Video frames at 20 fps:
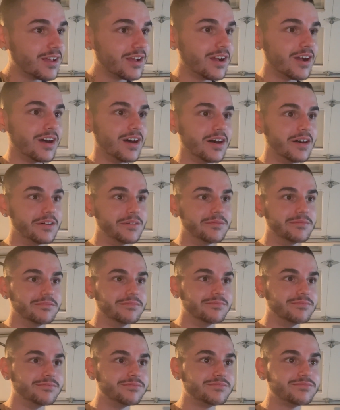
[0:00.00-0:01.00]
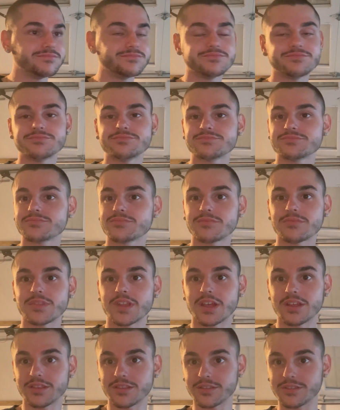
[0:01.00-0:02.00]
Um...
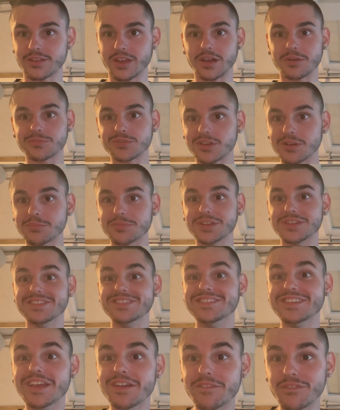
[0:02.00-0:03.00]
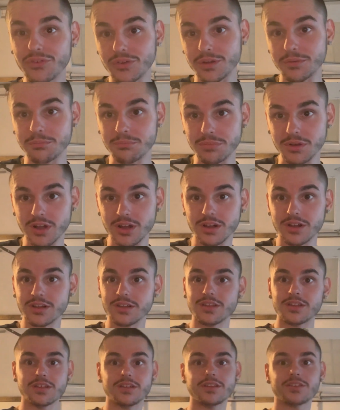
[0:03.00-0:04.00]
This album's gonna be different, bro.
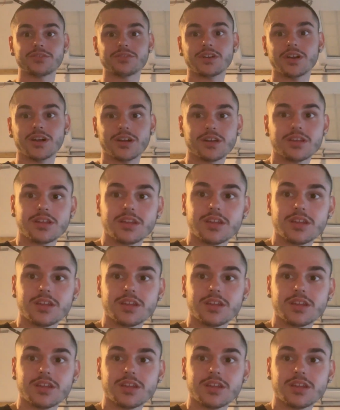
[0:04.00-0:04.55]
That's right.